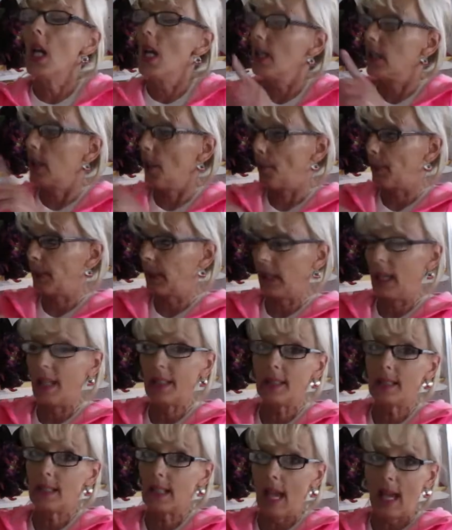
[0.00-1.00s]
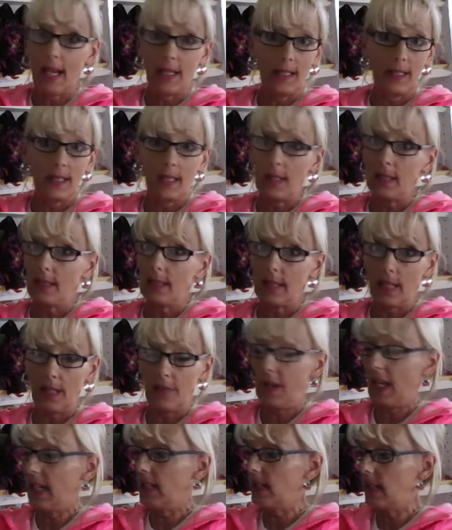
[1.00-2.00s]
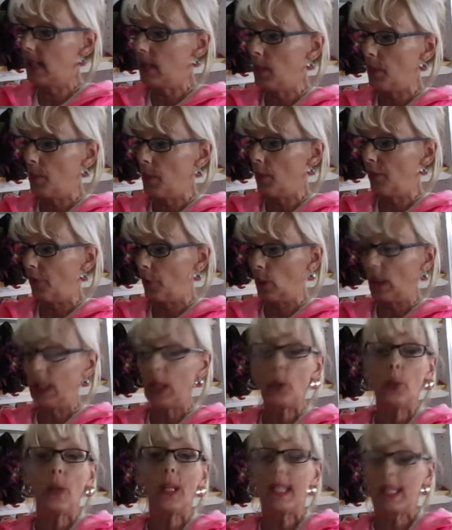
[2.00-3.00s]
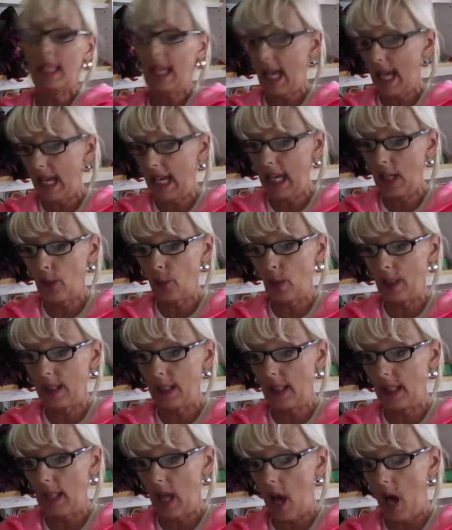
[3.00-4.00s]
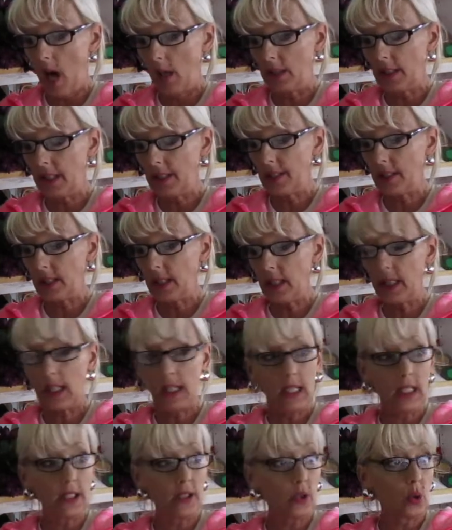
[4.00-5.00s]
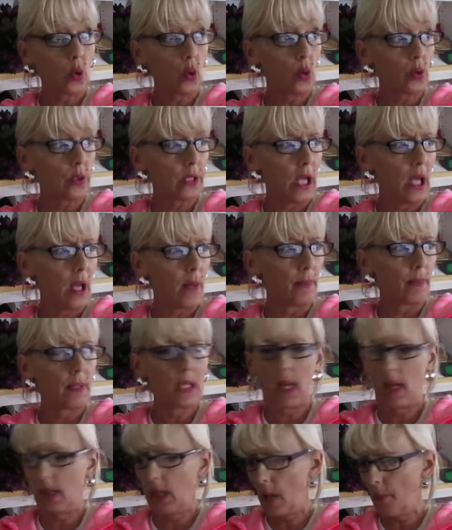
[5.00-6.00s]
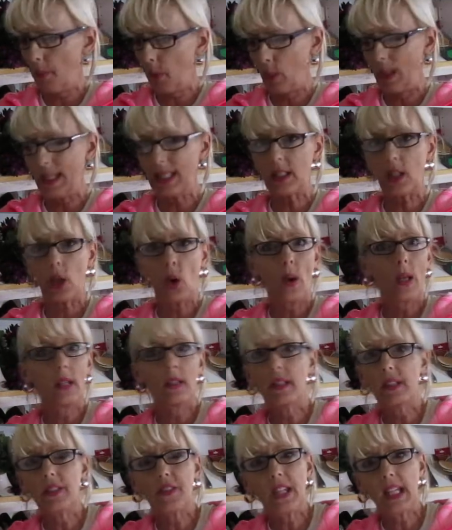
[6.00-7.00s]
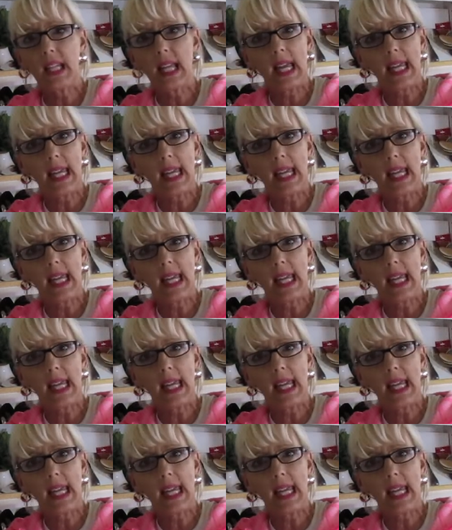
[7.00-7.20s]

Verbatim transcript: the plus sizes, they seem to move really quickly. I had one uh, listed and it sold um, a couple weeks ago. And I think I